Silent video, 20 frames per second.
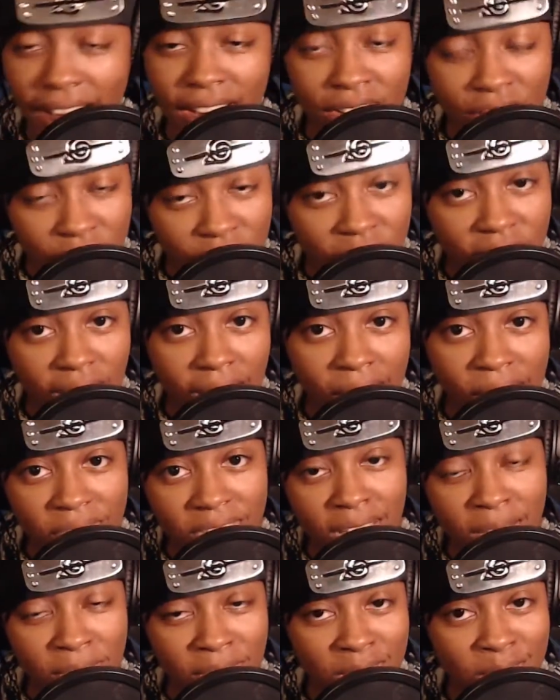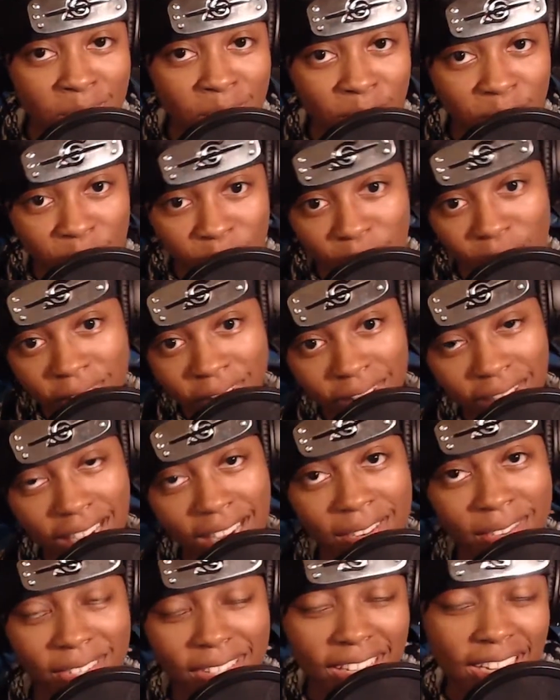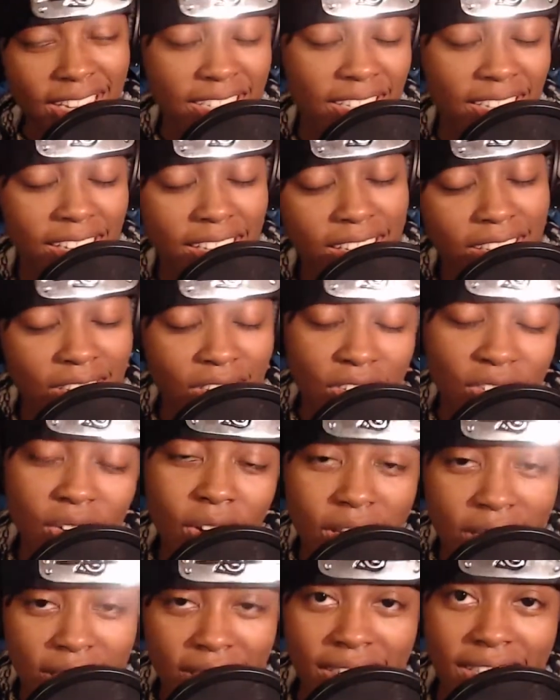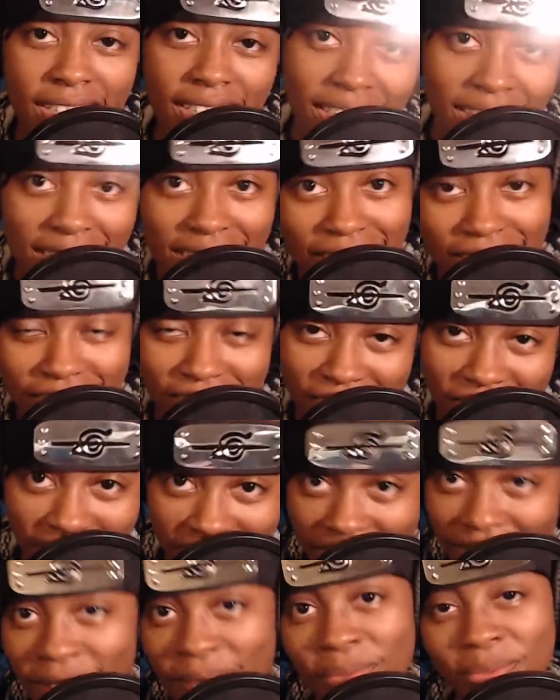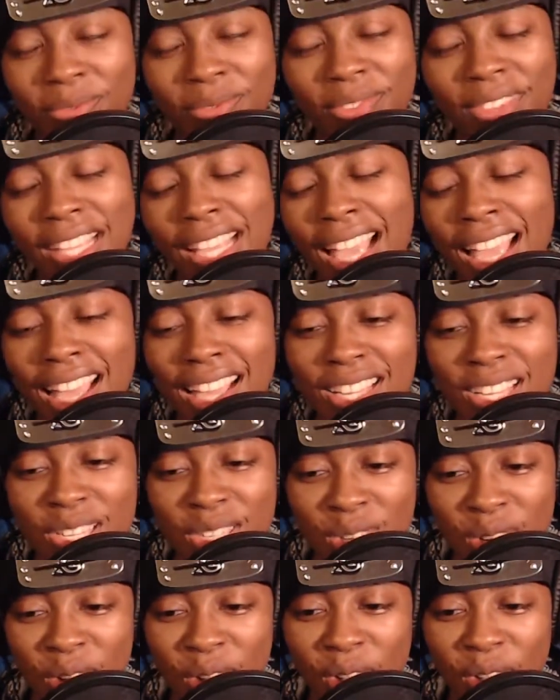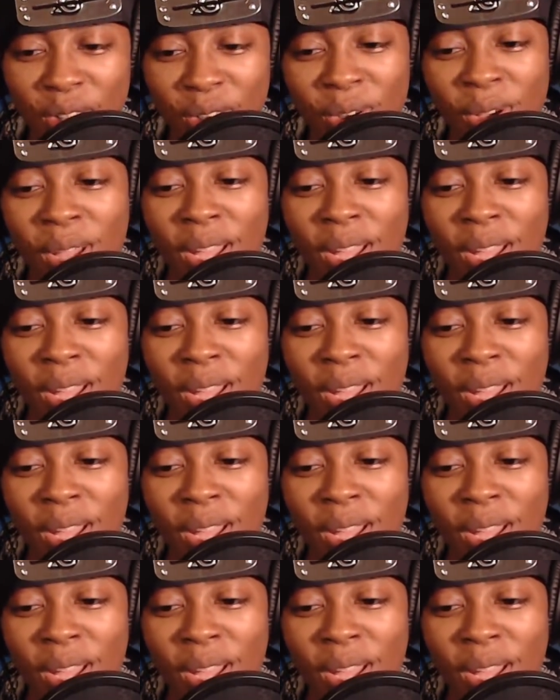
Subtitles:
a new job, which I mentioned before. I work as a construction detailer now, so